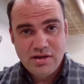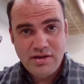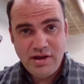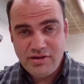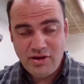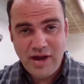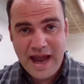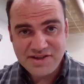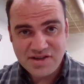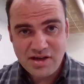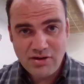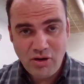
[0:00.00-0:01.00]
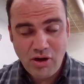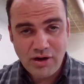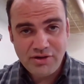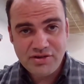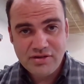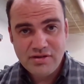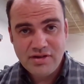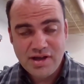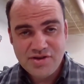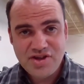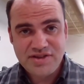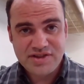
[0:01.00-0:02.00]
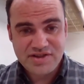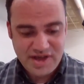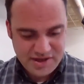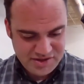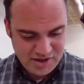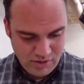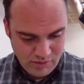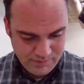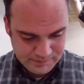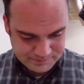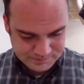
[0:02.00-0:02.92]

They're asking in their hearts. And Jesus says, you know,